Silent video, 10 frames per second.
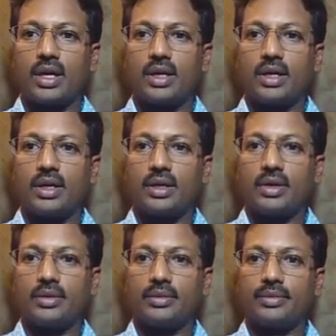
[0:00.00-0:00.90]
And
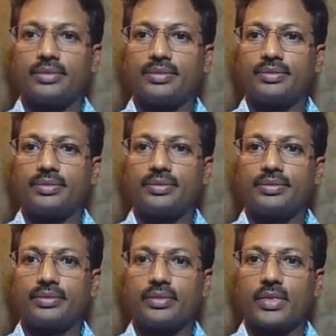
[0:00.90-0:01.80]

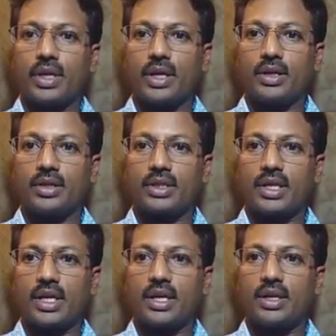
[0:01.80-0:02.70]
in the
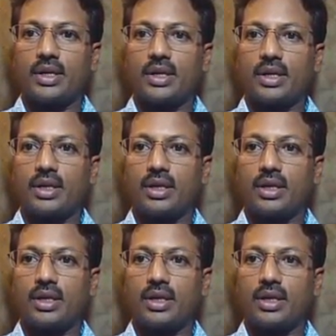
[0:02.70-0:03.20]
scale